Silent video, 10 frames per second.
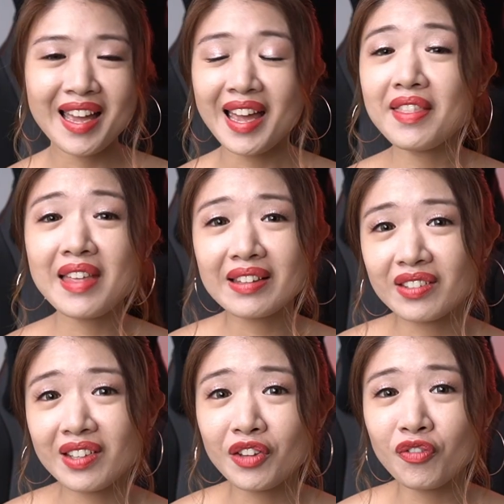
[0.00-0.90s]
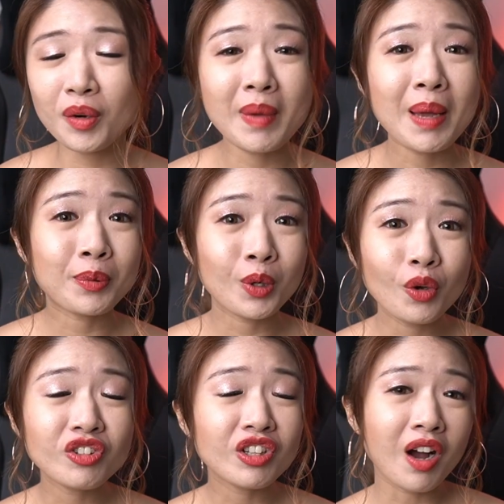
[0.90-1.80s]
And that's it for my
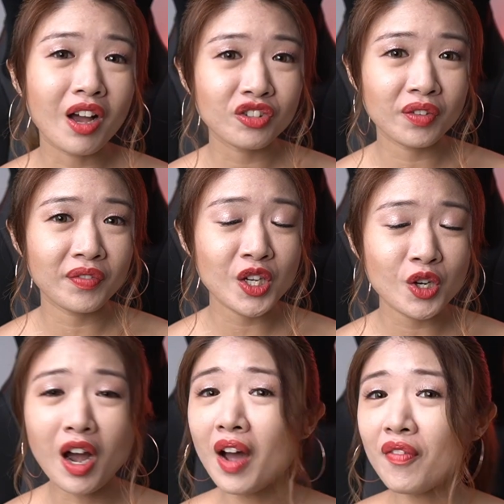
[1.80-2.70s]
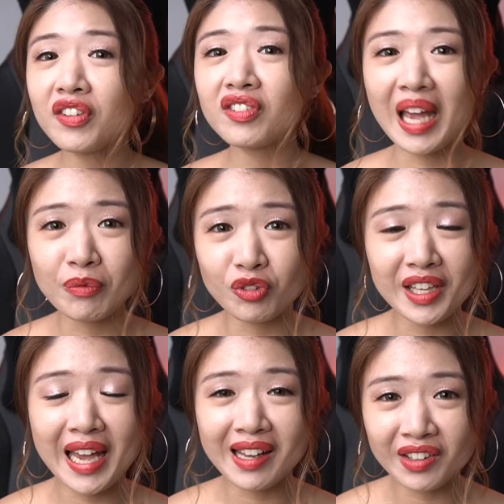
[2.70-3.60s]
pros and cons review of the Samsung
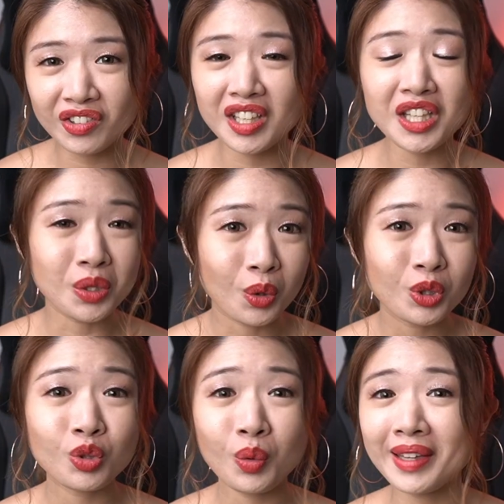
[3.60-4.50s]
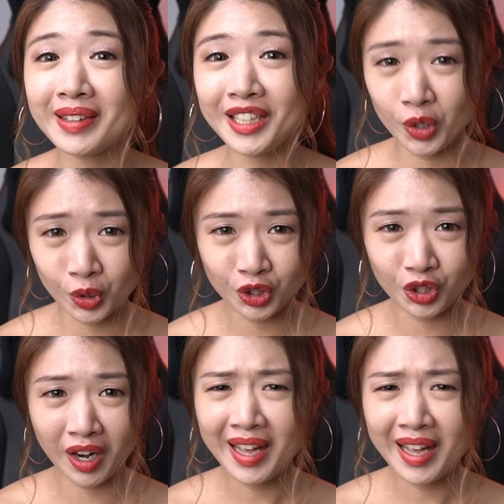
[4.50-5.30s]
Galaxy Note 20 Ultra.